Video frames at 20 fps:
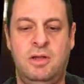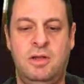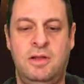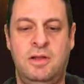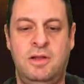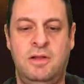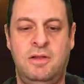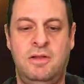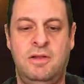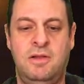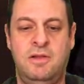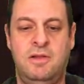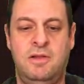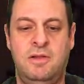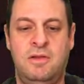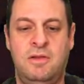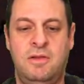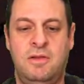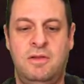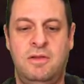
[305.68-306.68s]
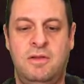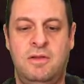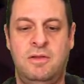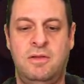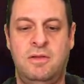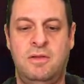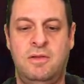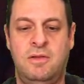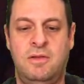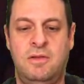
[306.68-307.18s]

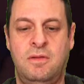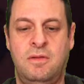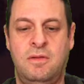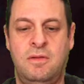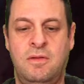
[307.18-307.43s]
(silence)